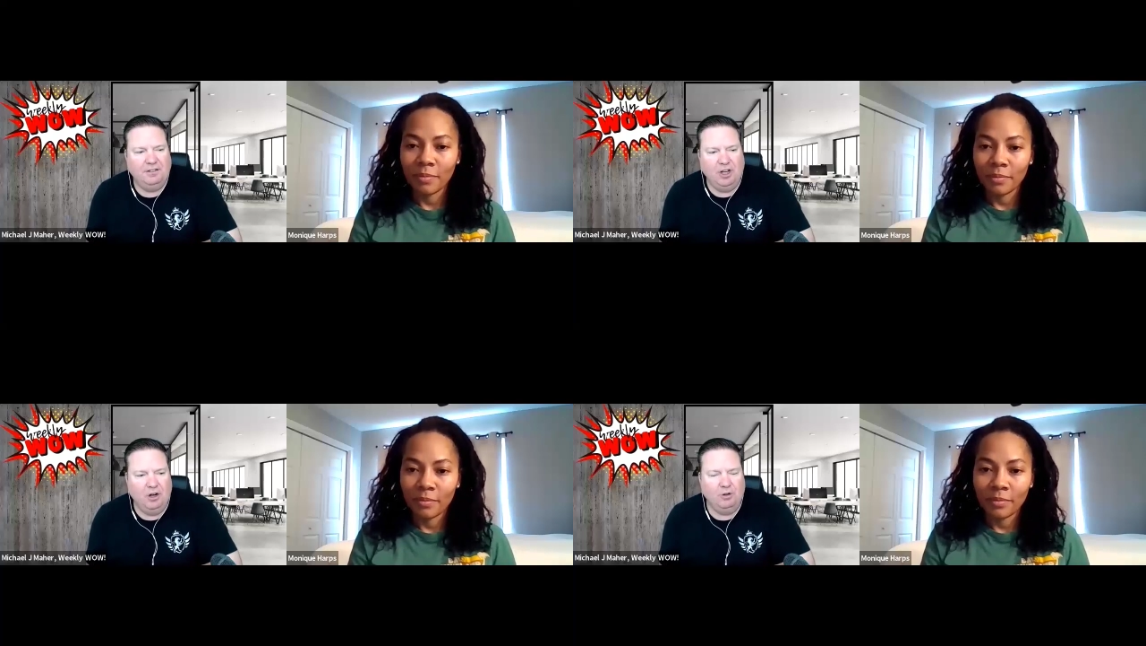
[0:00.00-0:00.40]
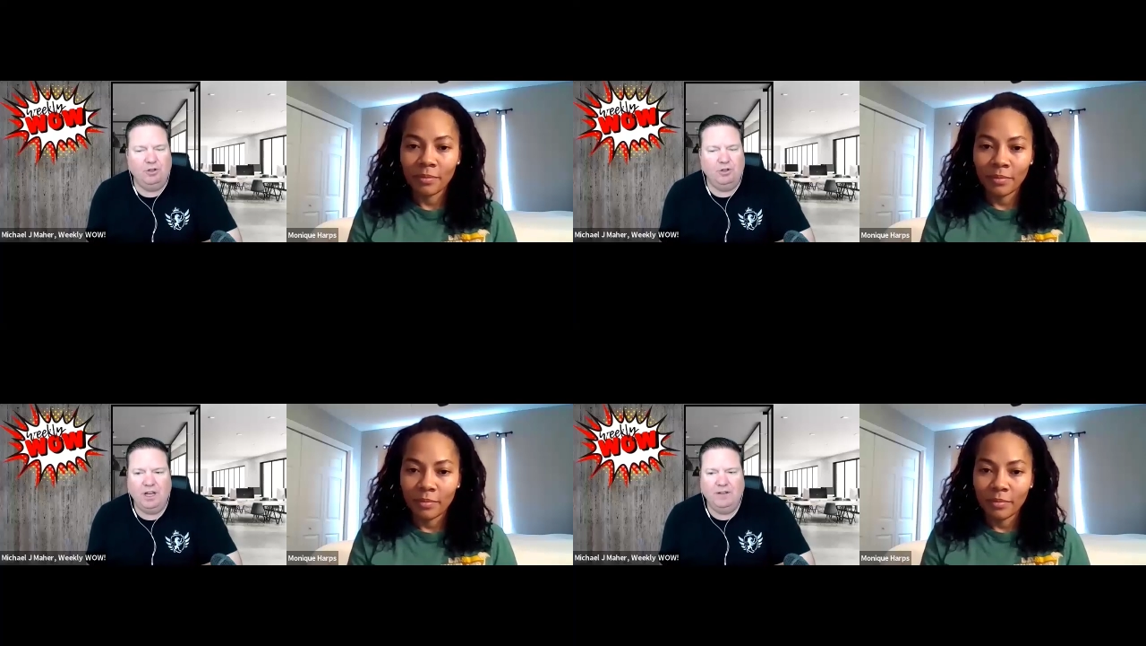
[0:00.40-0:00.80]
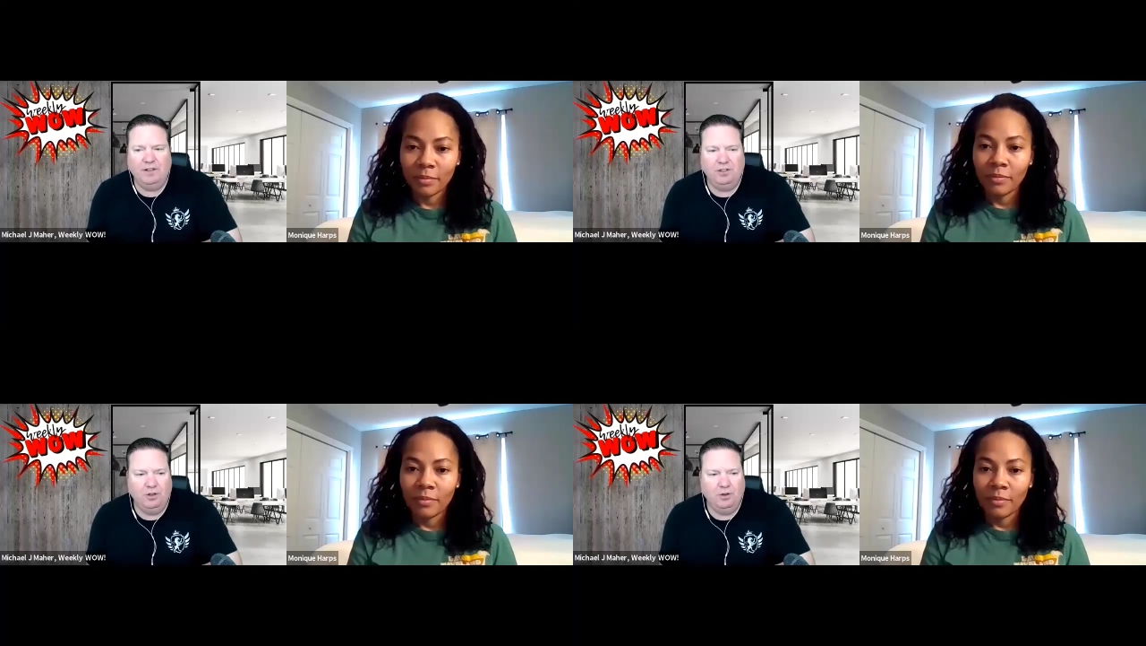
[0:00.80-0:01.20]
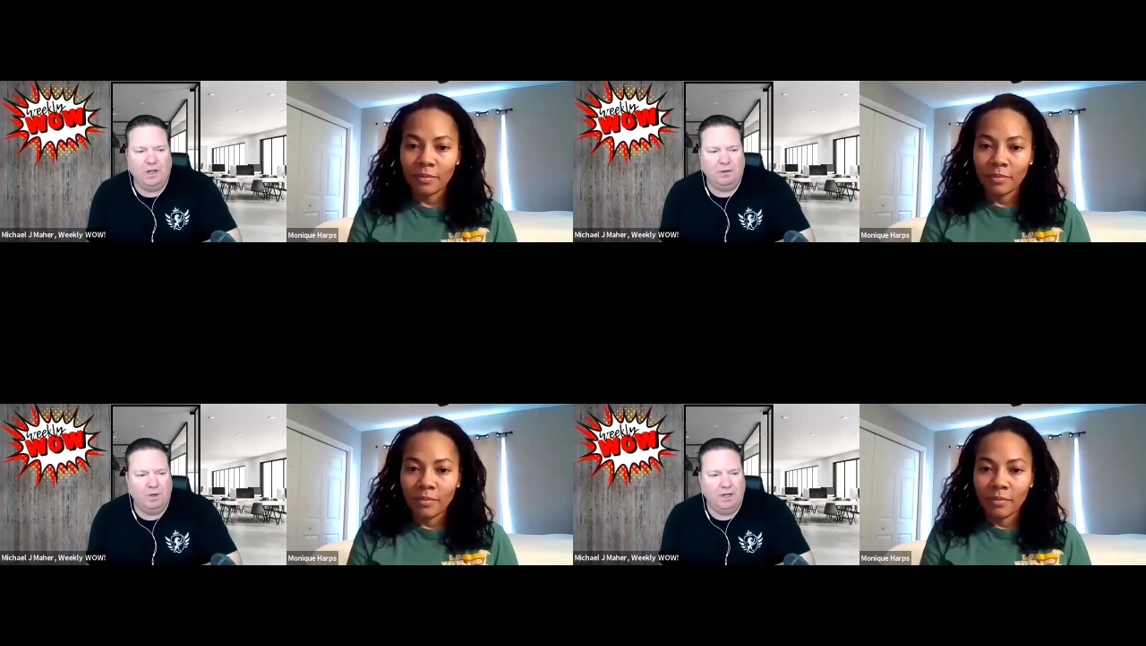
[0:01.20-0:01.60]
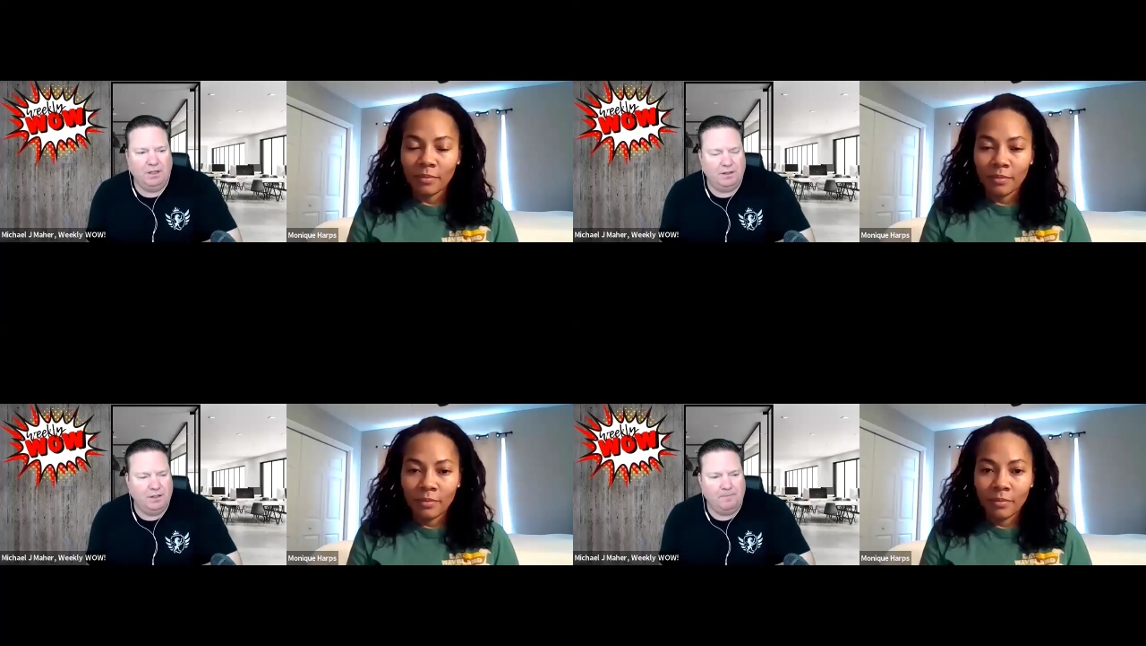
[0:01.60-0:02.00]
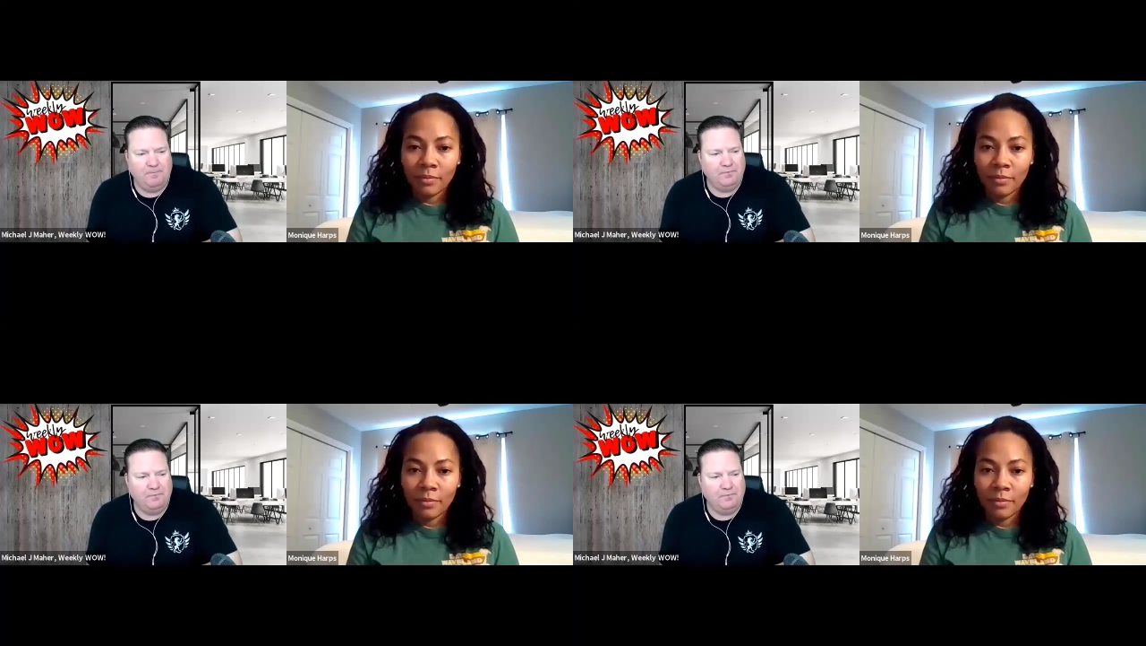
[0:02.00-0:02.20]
Speaker 1: you know, you could even do it with